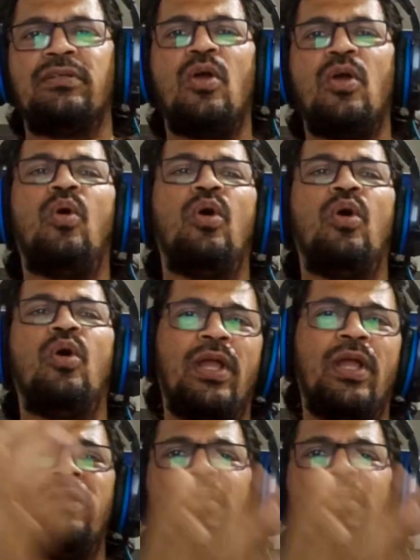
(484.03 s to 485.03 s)
or
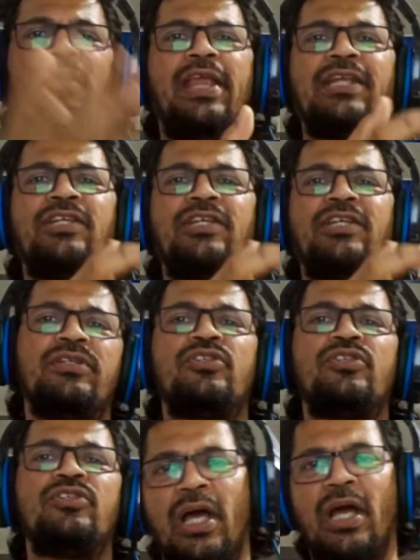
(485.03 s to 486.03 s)
one reactant
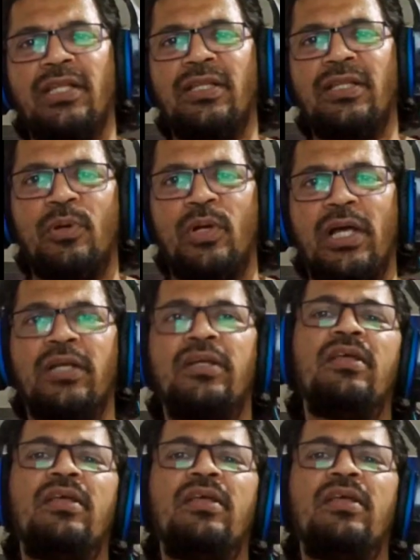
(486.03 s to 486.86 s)
into another product,